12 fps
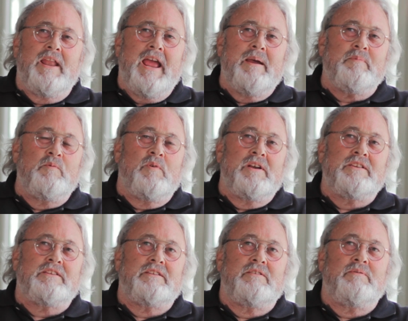happened was,
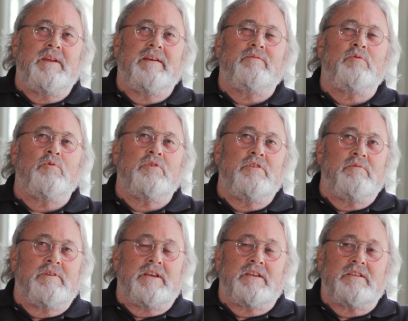we have Lord of the
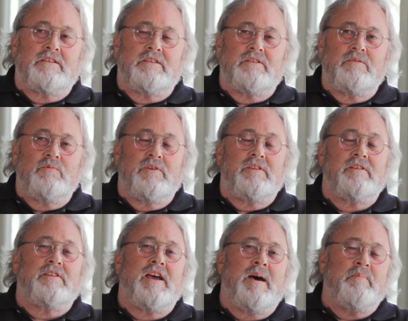Rings. We're at the
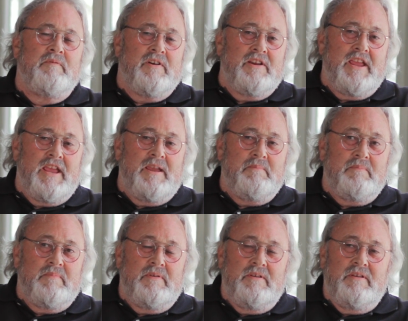top of our game.
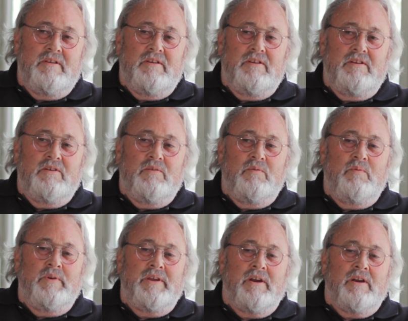We
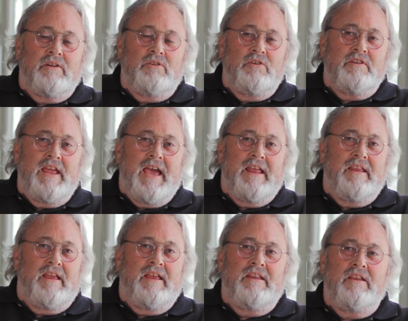are looked at
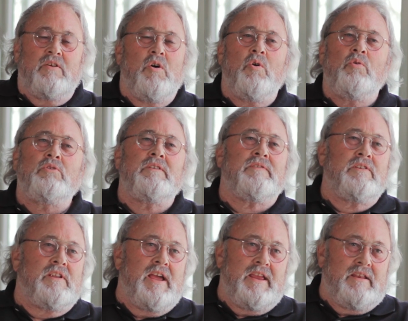in a whole different
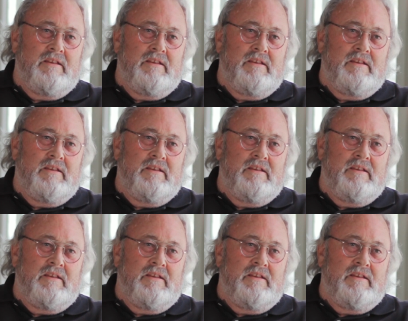light.